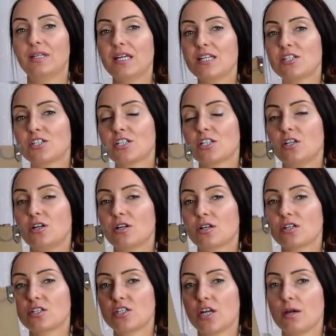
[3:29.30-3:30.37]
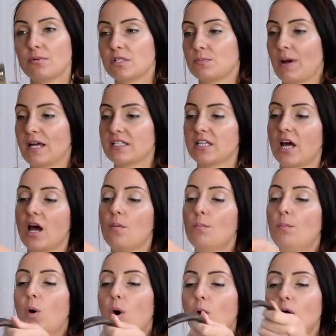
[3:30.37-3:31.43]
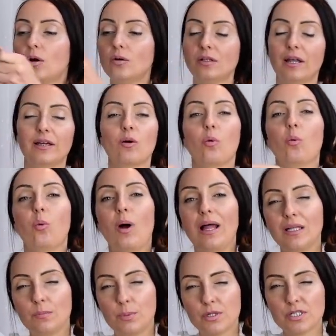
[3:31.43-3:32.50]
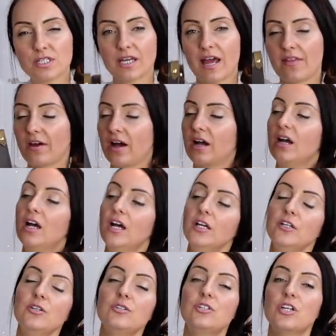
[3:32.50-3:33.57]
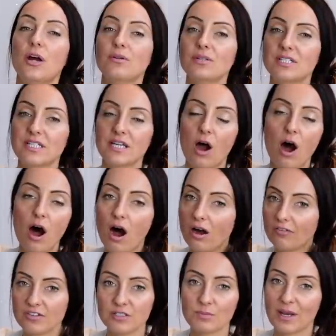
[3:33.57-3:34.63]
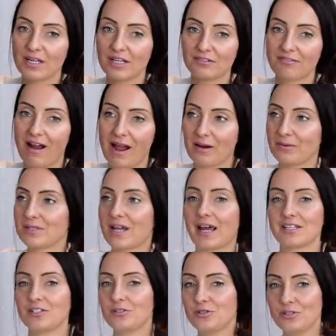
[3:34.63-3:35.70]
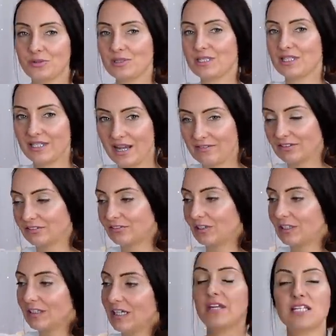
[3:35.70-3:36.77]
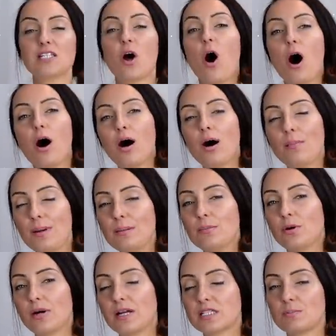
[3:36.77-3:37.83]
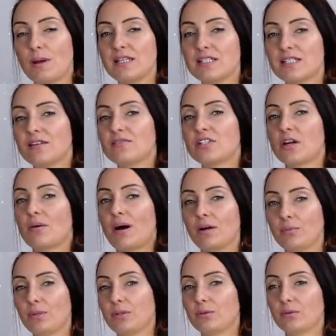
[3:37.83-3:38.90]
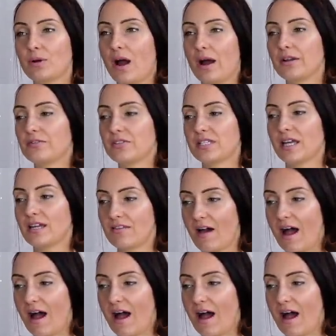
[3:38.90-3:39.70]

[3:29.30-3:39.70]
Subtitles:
These just look so much better, more like well put together. You don't see half as many around as you do as the Neverfull. These are a bit more expensive, so I will kind of say